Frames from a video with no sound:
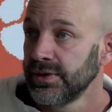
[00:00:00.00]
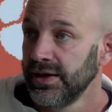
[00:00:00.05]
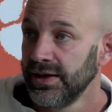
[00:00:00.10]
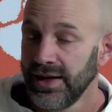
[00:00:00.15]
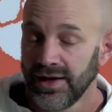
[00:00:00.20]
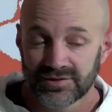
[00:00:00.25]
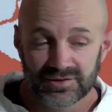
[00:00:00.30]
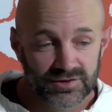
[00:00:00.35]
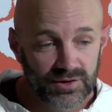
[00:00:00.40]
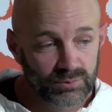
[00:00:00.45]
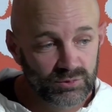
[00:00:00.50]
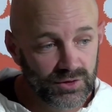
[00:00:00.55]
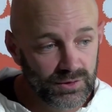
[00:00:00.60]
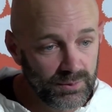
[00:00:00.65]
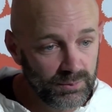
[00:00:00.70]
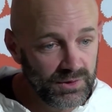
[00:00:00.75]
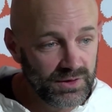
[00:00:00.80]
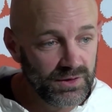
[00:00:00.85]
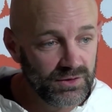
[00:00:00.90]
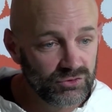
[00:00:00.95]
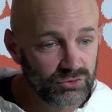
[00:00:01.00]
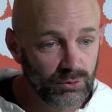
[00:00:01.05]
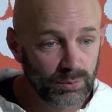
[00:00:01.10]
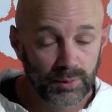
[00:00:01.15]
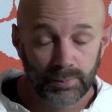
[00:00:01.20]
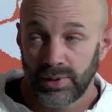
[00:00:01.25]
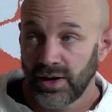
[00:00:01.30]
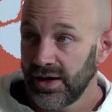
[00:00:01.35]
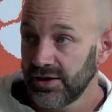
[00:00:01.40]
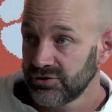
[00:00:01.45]
And that's something to be
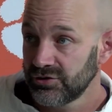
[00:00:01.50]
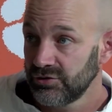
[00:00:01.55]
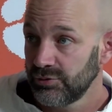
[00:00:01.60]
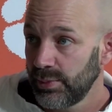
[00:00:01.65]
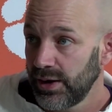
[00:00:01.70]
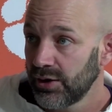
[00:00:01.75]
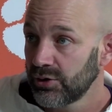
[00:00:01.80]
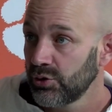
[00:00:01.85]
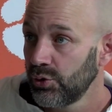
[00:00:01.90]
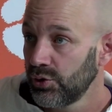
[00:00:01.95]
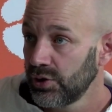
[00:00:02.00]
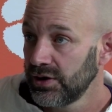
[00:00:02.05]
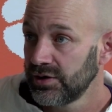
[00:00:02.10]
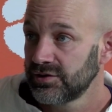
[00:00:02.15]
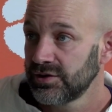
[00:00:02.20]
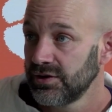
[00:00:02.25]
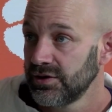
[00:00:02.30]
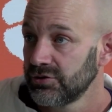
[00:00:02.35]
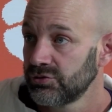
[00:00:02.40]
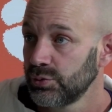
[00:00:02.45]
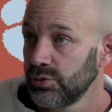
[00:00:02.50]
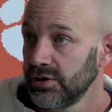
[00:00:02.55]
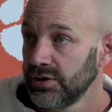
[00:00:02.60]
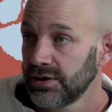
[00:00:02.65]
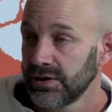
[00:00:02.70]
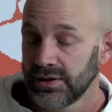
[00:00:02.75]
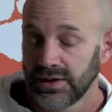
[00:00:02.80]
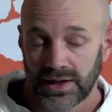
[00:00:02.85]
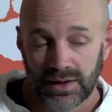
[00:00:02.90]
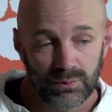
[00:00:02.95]
super positive about going into this
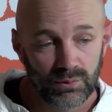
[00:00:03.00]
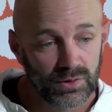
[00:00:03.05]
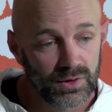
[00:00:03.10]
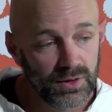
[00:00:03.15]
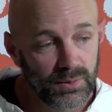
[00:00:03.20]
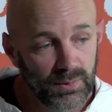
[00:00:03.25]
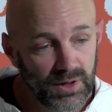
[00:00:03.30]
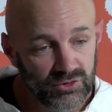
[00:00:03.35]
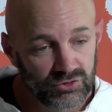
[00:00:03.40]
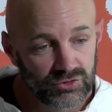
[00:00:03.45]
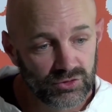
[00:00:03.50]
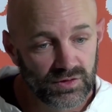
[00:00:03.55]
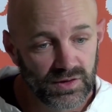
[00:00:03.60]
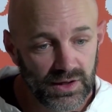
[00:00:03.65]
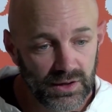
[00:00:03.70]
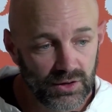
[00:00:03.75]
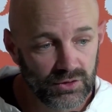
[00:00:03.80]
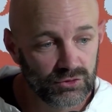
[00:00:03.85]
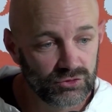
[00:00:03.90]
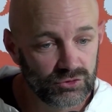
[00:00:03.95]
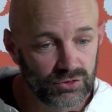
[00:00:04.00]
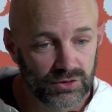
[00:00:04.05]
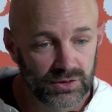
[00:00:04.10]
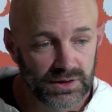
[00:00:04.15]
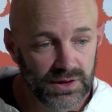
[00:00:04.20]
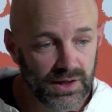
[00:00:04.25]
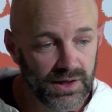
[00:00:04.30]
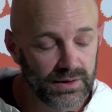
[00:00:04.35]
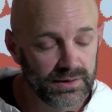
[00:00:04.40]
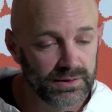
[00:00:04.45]
week. And I wanted to make sure they
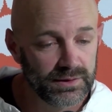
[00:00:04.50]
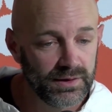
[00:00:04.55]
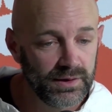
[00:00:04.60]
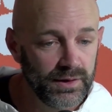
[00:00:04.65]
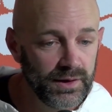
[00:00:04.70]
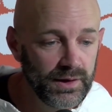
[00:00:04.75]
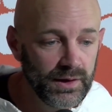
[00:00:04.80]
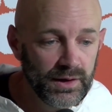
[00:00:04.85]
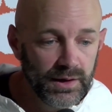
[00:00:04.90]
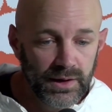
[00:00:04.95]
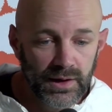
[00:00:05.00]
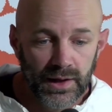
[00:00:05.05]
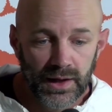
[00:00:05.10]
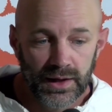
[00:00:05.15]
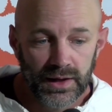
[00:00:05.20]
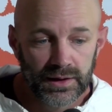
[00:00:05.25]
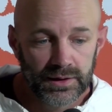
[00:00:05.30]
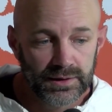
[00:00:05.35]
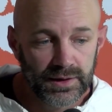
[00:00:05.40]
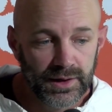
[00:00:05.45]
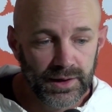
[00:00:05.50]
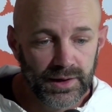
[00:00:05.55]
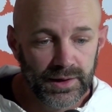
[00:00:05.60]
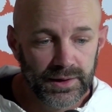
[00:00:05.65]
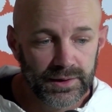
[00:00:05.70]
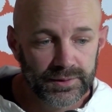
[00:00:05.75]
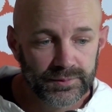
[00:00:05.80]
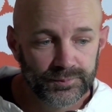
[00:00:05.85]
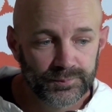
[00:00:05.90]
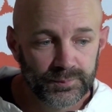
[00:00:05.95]
understood that. And,
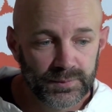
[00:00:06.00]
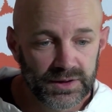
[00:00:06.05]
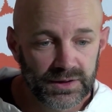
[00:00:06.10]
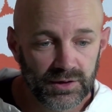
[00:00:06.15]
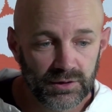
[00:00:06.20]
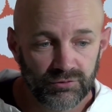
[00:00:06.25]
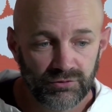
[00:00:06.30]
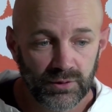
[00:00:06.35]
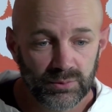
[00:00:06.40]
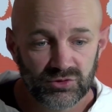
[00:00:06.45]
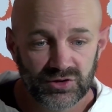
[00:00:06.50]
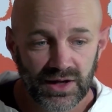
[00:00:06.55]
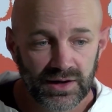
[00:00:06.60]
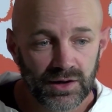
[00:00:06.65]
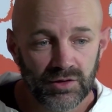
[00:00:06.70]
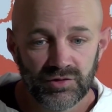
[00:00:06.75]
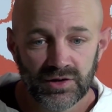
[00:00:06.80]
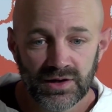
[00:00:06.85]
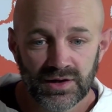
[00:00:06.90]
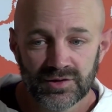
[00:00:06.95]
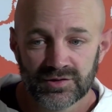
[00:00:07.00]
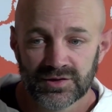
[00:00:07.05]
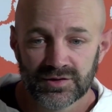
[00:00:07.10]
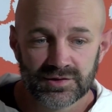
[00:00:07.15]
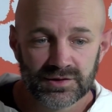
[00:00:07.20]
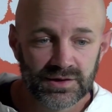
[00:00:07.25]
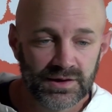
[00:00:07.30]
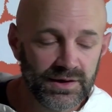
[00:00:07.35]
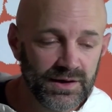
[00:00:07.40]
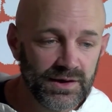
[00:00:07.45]
uh, but then the flip side of it is,
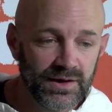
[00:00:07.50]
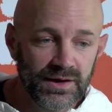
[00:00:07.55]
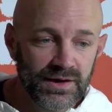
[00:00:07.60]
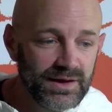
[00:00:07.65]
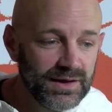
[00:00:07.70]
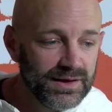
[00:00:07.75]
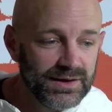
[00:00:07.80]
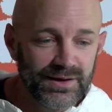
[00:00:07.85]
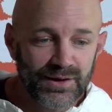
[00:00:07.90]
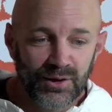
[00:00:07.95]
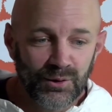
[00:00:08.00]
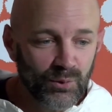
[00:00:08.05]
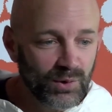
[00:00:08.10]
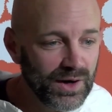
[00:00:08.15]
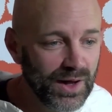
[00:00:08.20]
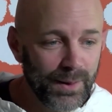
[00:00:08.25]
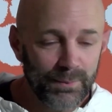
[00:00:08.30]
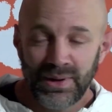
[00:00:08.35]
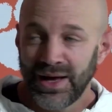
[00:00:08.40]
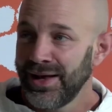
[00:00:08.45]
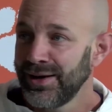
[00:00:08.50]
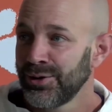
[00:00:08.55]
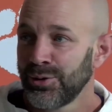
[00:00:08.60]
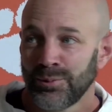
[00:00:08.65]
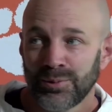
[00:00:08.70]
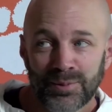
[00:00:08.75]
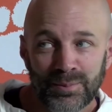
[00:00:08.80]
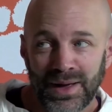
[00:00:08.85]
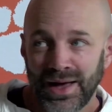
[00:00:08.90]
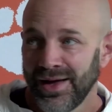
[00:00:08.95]
is, you know, we're not patting
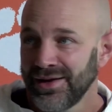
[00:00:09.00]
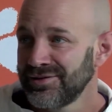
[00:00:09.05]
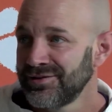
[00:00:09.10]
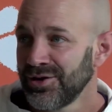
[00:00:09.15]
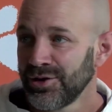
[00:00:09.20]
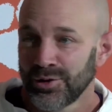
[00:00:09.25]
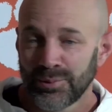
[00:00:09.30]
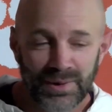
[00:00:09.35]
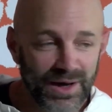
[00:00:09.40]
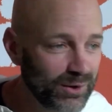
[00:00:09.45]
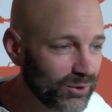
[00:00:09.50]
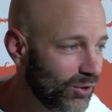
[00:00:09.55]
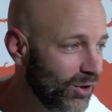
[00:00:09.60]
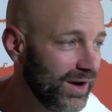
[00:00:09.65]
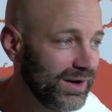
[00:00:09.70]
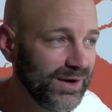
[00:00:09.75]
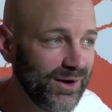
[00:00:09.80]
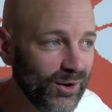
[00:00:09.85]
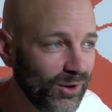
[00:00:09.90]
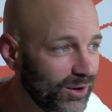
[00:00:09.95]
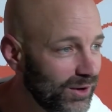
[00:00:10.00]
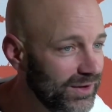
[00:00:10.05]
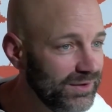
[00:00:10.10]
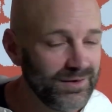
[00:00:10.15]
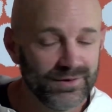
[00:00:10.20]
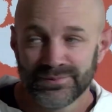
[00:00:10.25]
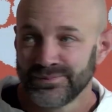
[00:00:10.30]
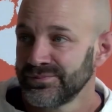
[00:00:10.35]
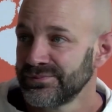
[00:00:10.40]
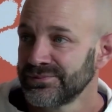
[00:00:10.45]
on the back telling them how great they are
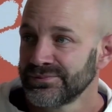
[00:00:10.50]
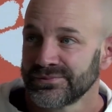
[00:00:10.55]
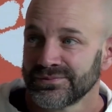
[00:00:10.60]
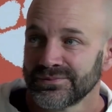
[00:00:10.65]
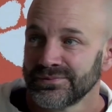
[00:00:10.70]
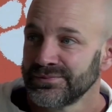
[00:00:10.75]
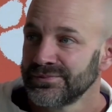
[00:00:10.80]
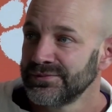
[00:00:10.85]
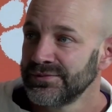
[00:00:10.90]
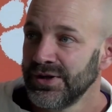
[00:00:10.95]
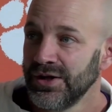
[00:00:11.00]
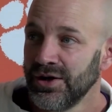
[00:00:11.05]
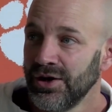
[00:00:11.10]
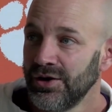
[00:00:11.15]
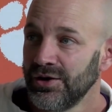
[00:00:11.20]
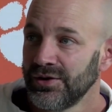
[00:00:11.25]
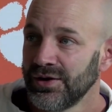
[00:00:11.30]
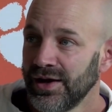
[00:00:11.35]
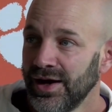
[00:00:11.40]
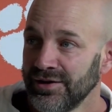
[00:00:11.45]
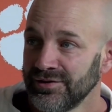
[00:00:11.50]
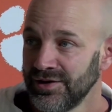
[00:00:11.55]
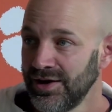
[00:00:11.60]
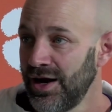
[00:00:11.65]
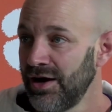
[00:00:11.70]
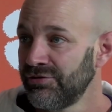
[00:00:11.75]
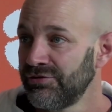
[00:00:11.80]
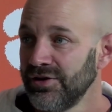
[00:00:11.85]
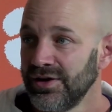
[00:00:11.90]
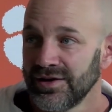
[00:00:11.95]
either, you know, as an
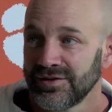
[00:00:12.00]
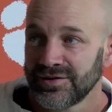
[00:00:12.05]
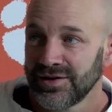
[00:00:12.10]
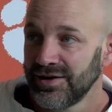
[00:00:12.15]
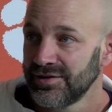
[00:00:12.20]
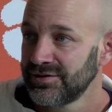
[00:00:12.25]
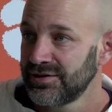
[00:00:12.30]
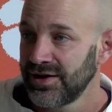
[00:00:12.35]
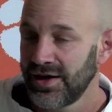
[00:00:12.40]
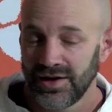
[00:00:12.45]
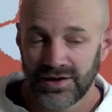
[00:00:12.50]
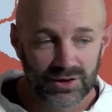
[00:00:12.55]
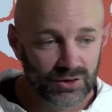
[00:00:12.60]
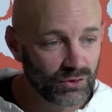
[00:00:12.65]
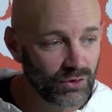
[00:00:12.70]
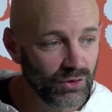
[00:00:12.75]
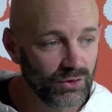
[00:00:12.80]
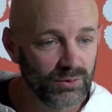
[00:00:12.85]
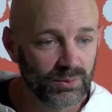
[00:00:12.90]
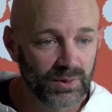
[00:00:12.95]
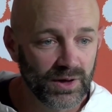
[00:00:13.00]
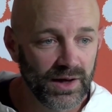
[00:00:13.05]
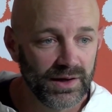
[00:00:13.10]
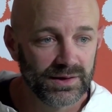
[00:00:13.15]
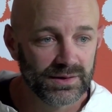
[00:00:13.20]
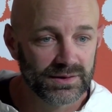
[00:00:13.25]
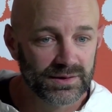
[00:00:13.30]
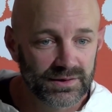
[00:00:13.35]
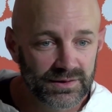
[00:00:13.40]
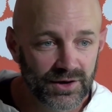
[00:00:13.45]
offense and as a tight end group.
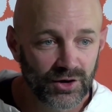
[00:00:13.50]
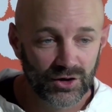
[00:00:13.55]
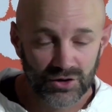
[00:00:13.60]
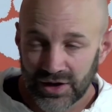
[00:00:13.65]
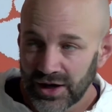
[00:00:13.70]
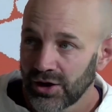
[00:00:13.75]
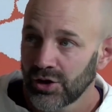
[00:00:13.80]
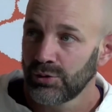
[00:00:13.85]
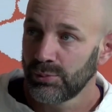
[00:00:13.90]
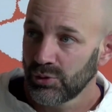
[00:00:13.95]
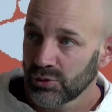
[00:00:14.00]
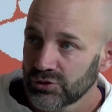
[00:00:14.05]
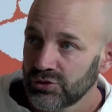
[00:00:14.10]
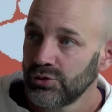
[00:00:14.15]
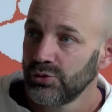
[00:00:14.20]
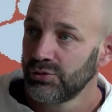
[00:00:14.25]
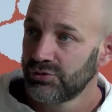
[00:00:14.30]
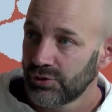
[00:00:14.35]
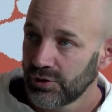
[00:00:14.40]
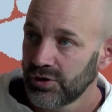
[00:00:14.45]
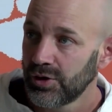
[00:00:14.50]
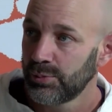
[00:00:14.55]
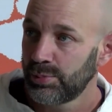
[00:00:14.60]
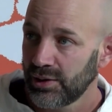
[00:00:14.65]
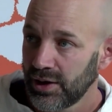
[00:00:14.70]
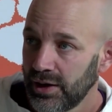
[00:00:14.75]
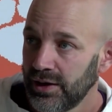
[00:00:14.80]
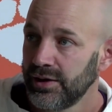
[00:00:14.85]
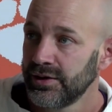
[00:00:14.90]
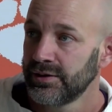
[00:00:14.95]
Like, they're accountable, too, for their
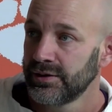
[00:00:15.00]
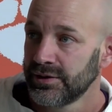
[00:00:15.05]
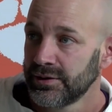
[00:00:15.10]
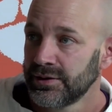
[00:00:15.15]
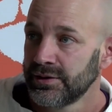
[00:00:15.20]
play.